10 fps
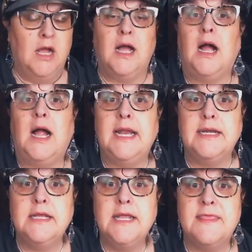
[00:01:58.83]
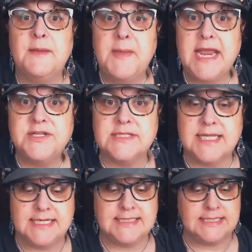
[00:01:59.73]
on the pages
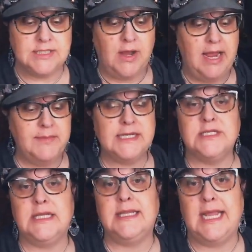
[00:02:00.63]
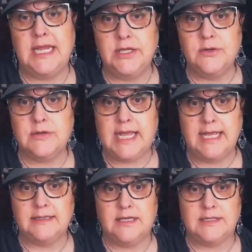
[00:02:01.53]
that it's at. So I'm actually in the annual catalog